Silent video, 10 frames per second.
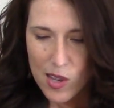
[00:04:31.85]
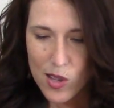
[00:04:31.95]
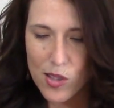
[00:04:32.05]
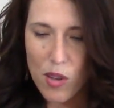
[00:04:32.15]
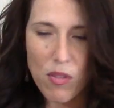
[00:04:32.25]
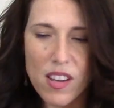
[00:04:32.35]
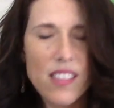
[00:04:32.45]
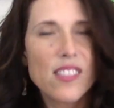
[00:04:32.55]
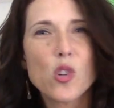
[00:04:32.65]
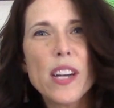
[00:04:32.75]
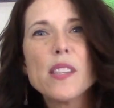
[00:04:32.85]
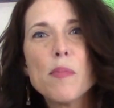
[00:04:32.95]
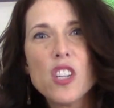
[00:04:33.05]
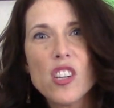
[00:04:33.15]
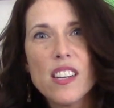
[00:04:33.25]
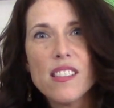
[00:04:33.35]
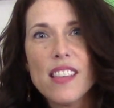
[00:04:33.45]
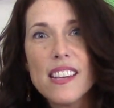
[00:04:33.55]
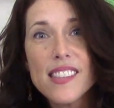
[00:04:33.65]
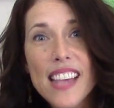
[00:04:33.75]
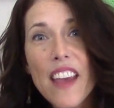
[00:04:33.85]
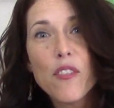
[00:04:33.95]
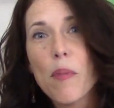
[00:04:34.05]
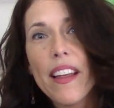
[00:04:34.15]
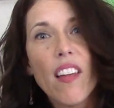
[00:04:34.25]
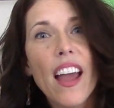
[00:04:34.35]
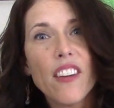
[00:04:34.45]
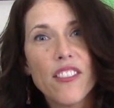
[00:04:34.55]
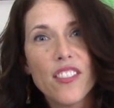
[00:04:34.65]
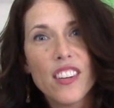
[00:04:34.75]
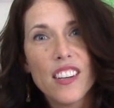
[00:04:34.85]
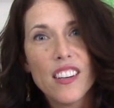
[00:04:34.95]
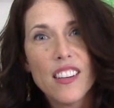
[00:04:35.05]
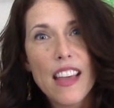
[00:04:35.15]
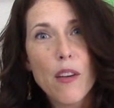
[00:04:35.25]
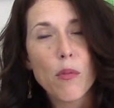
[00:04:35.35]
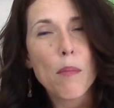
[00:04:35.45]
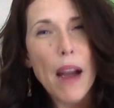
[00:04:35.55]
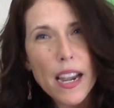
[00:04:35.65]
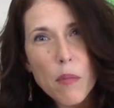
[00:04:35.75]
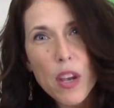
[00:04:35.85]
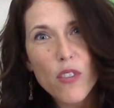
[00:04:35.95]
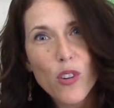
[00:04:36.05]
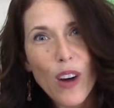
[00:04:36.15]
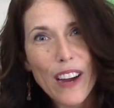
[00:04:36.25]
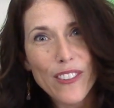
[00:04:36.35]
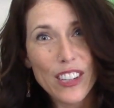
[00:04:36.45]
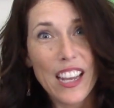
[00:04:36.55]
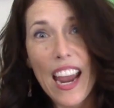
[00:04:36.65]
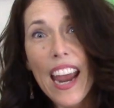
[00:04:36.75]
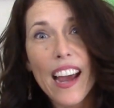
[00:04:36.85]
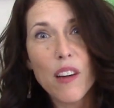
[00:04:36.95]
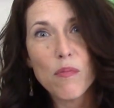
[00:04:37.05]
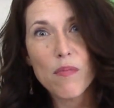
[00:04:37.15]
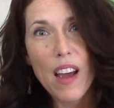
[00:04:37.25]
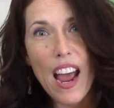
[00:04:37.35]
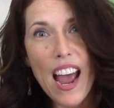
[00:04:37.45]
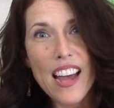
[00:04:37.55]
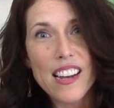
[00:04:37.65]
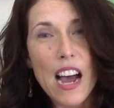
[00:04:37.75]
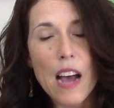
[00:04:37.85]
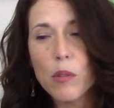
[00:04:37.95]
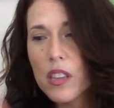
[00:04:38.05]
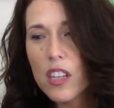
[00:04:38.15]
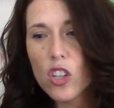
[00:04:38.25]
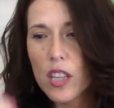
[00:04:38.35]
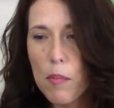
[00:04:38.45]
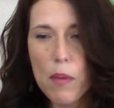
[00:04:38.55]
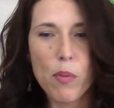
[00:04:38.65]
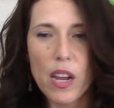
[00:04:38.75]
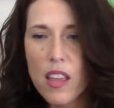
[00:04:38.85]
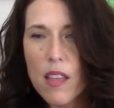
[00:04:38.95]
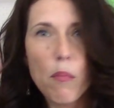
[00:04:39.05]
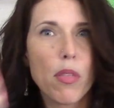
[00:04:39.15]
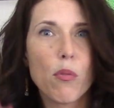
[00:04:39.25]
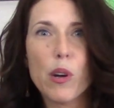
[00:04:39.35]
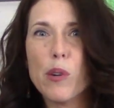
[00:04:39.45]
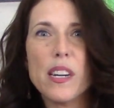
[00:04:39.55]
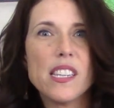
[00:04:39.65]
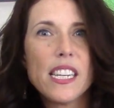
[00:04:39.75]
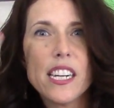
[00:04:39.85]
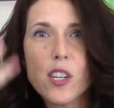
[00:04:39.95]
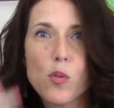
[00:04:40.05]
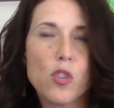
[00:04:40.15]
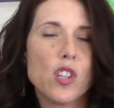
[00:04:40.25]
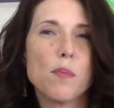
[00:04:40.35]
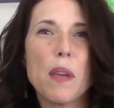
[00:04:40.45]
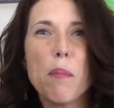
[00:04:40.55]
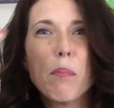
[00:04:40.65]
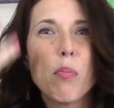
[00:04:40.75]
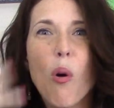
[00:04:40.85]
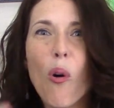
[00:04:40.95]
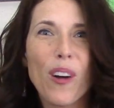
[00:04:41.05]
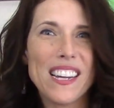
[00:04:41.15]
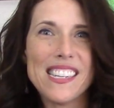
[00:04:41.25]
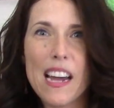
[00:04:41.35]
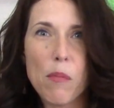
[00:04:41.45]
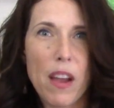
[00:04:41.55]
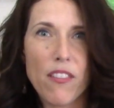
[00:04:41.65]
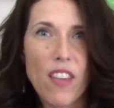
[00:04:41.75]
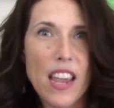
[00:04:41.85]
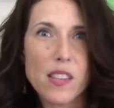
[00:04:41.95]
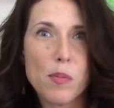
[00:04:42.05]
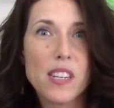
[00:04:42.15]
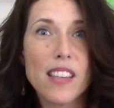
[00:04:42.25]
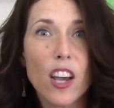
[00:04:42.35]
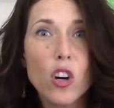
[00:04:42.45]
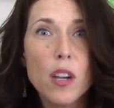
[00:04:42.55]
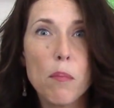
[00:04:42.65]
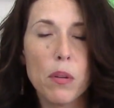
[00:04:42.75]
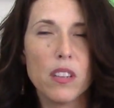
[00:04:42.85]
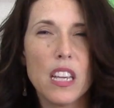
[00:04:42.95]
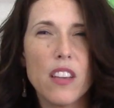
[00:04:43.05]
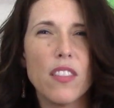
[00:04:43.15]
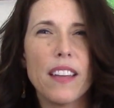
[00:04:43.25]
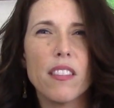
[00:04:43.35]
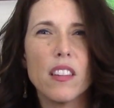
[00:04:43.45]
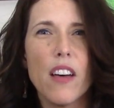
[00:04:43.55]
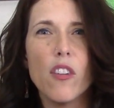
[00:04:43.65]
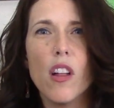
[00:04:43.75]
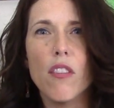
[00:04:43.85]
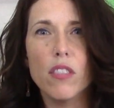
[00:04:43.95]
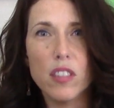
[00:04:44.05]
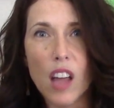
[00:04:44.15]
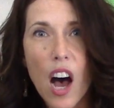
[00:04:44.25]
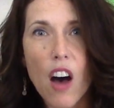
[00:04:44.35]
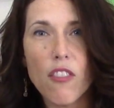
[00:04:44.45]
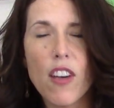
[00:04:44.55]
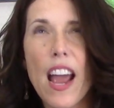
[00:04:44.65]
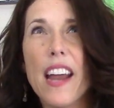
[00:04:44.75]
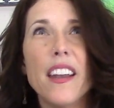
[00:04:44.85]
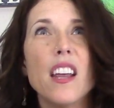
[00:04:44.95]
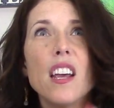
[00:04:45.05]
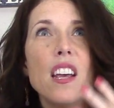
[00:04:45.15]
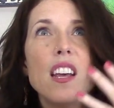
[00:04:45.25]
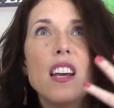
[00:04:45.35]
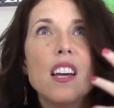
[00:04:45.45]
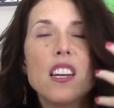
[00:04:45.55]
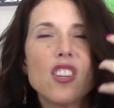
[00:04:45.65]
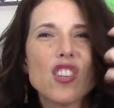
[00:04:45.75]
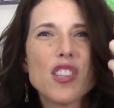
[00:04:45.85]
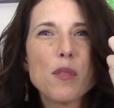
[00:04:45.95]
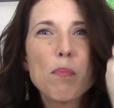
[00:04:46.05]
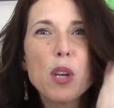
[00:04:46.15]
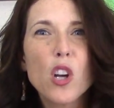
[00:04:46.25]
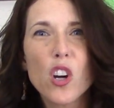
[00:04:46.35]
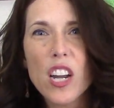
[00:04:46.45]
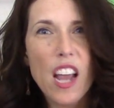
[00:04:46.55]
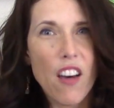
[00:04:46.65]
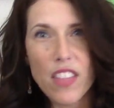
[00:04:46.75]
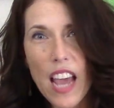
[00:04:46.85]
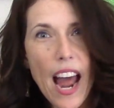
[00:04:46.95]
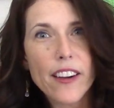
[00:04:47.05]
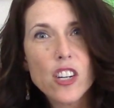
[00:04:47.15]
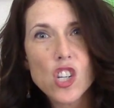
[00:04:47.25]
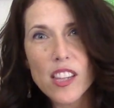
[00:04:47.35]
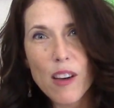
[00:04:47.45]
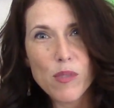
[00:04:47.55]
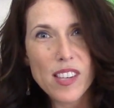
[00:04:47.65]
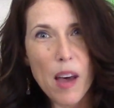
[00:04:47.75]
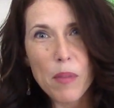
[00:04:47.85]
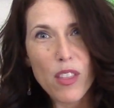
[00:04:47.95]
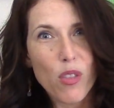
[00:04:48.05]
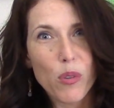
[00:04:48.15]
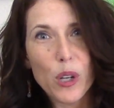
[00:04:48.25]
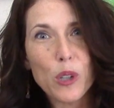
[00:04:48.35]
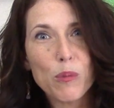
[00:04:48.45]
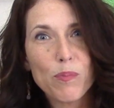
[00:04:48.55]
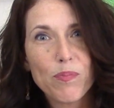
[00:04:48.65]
So these transmissions, they saved my life. They reminded me of who I really am. And I would literally be bringing them through, and tears would just be pouring down my face because I couldn't believe the level of love and just purity of the energy that was coming through.